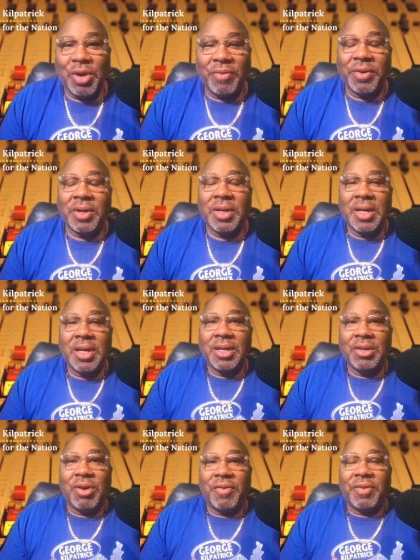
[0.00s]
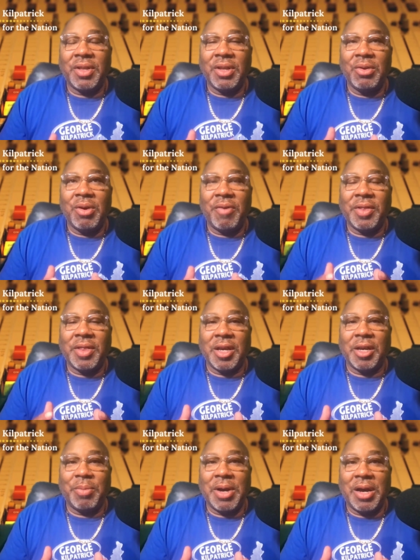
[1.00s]
You ever
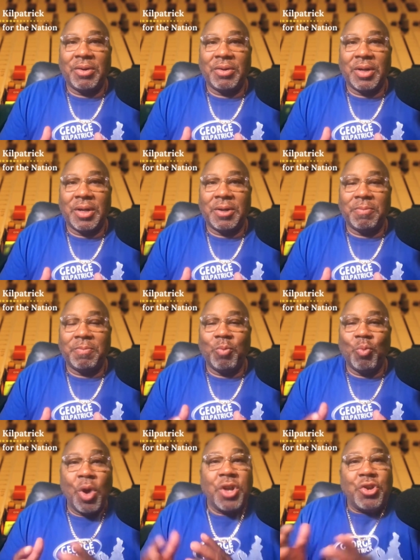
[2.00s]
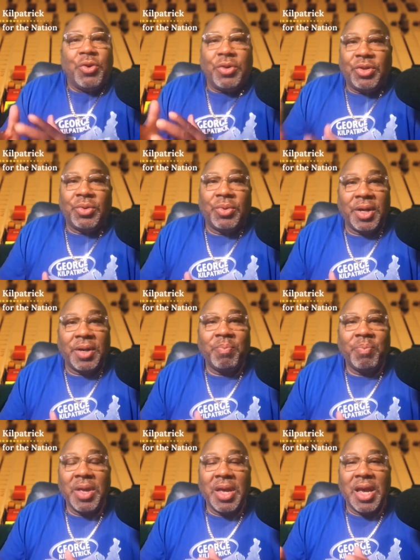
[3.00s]
think about what you're doing
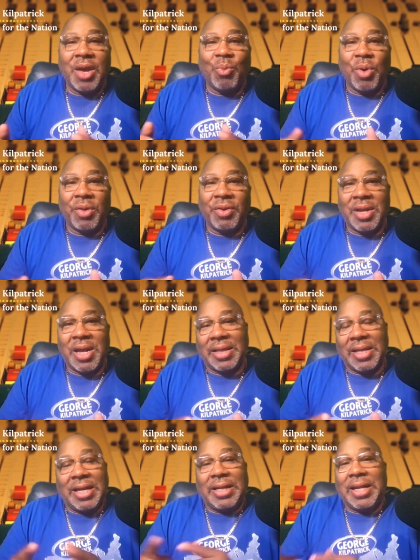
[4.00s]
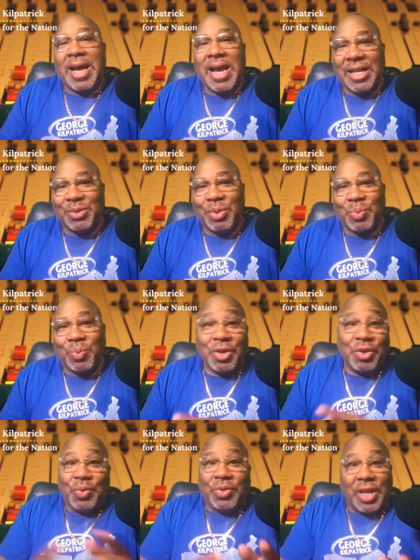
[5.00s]
and whether or not that aligns with what
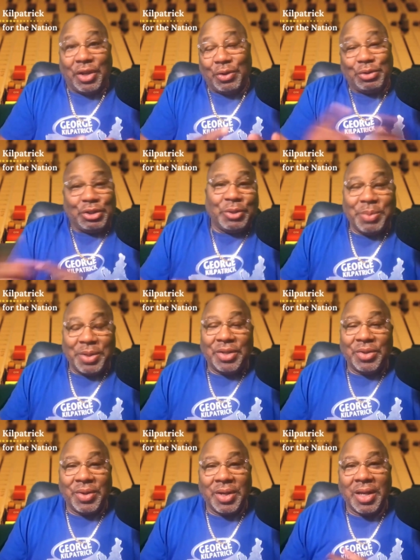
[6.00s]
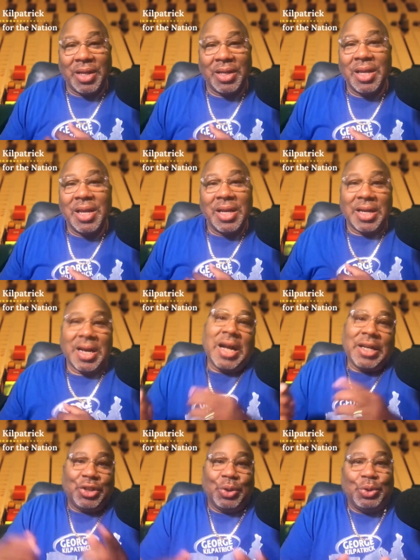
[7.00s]
you think you should be doing, and
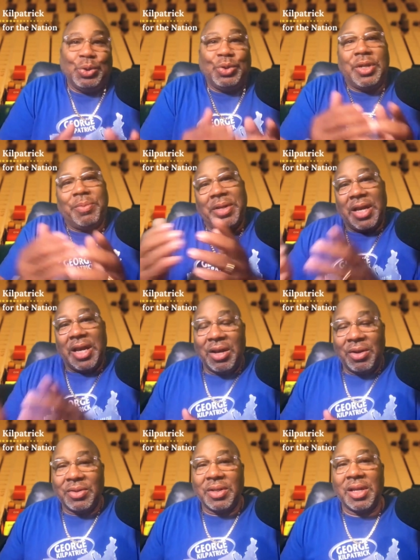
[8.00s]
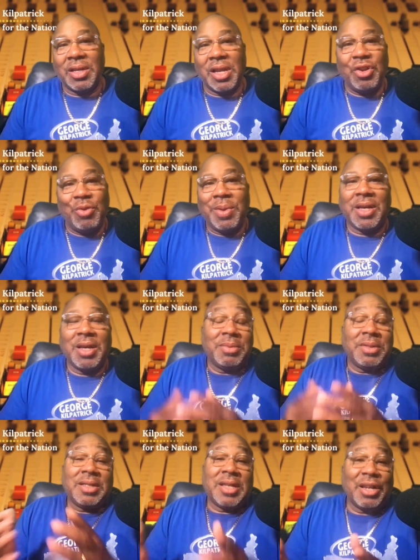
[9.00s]
God shows you something else, and then you become
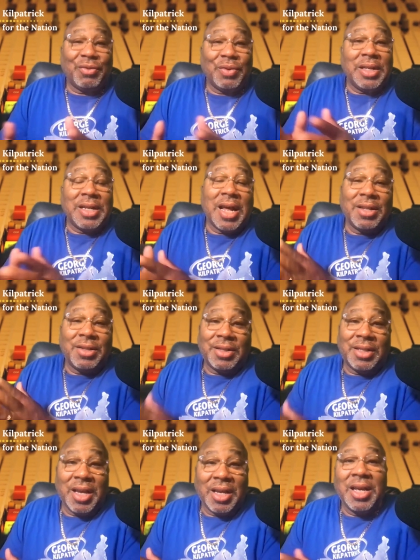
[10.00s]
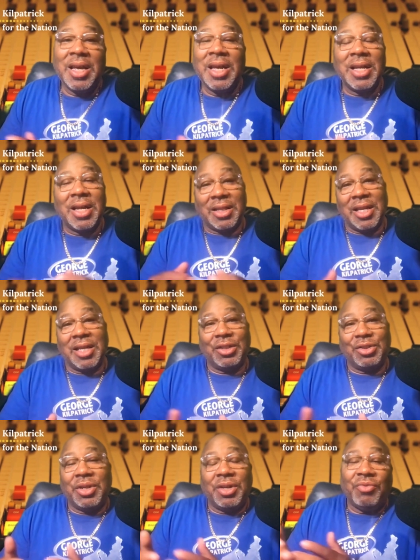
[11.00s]
successful in that other thing, a thing
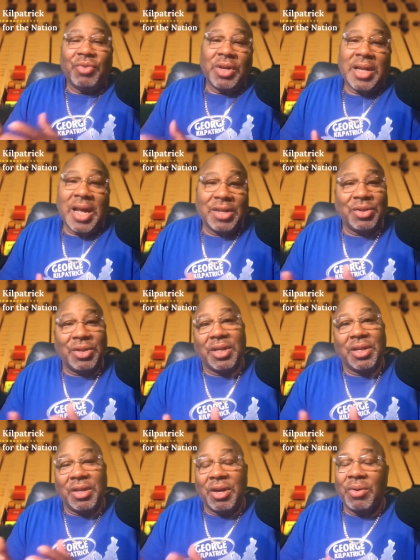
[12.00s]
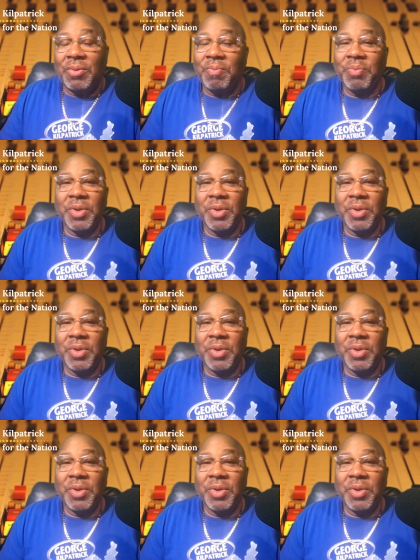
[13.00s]
that you didn't realize or didn't know.